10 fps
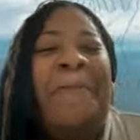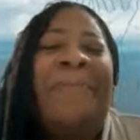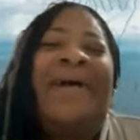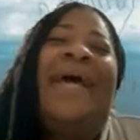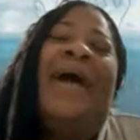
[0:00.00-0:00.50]

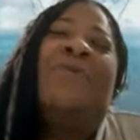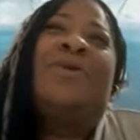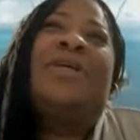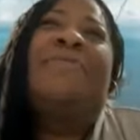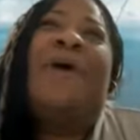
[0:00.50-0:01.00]
But I
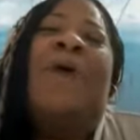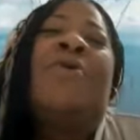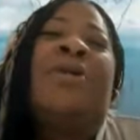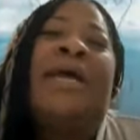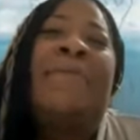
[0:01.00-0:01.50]
will. I
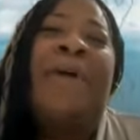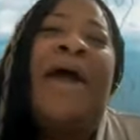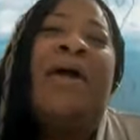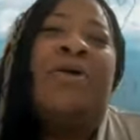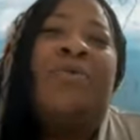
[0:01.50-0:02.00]
want to
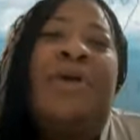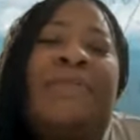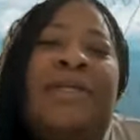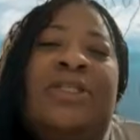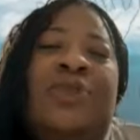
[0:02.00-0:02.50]
empower
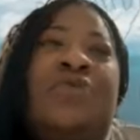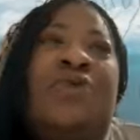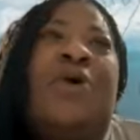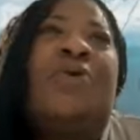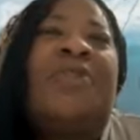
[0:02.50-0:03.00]
women to
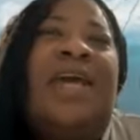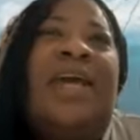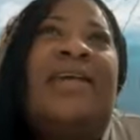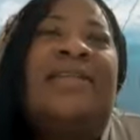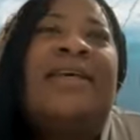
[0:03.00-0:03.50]
know
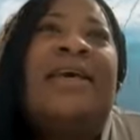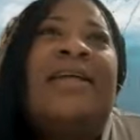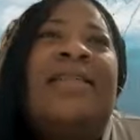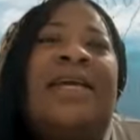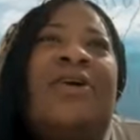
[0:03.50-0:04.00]
that
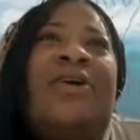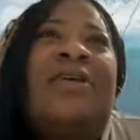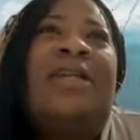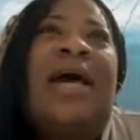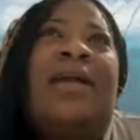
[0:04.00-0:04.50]
they are
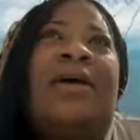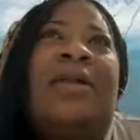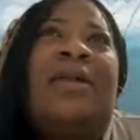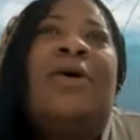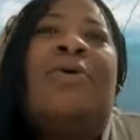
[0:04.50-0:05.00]
not
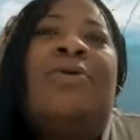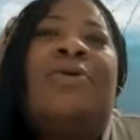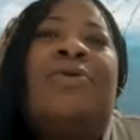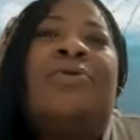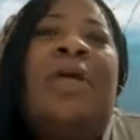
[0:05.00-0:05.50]

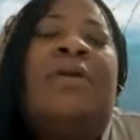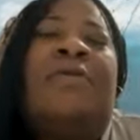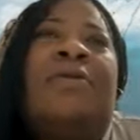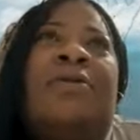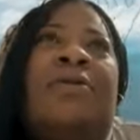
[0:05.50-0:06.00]
alone
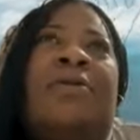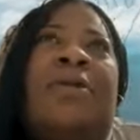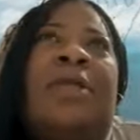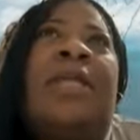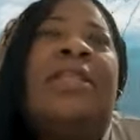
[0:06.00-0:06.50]

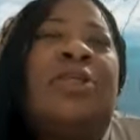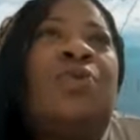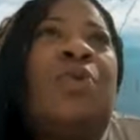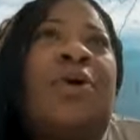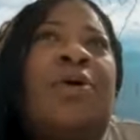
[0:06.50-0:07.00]
in this
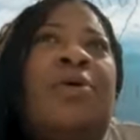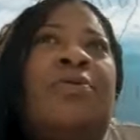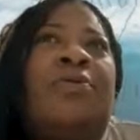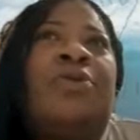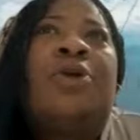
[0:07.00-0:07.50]

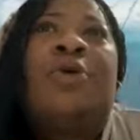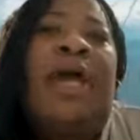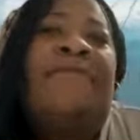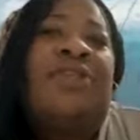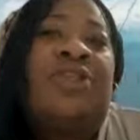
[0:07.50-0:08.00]
world. You don't
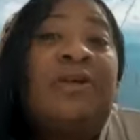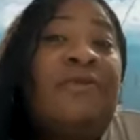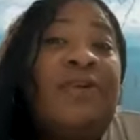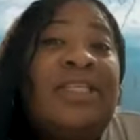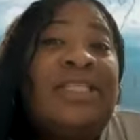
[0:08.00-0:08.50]
have to
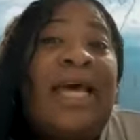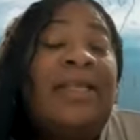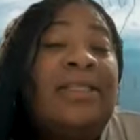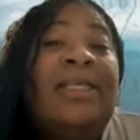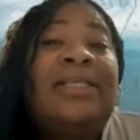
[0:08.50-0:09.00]
suffer in
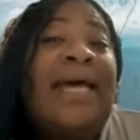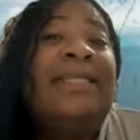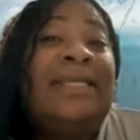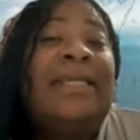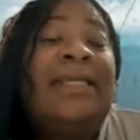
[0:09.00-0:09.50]
silence because I
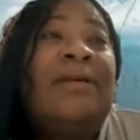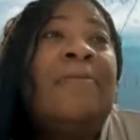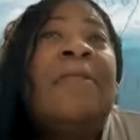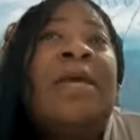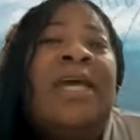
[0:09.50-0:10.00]
did it.
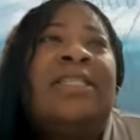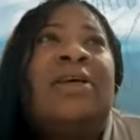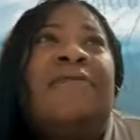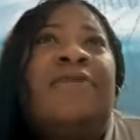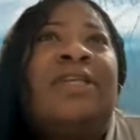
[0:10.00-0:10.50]
And
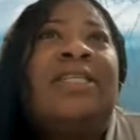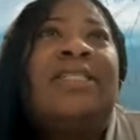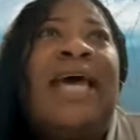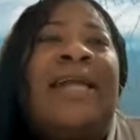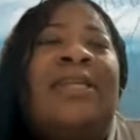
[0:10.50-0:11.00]
suffering in
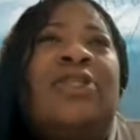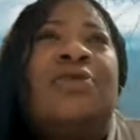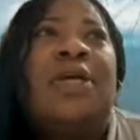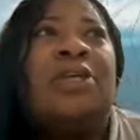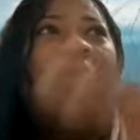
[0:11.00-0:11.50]
silence,
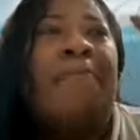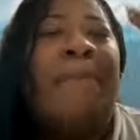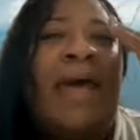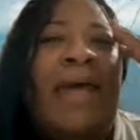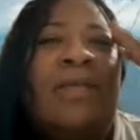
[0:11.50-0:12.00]
you in your
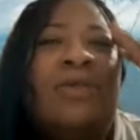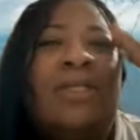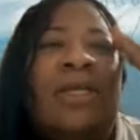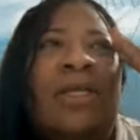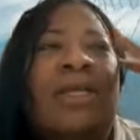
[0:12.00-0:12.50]
mind, you
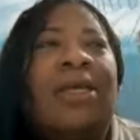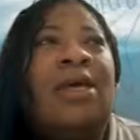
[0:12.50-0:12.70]
think,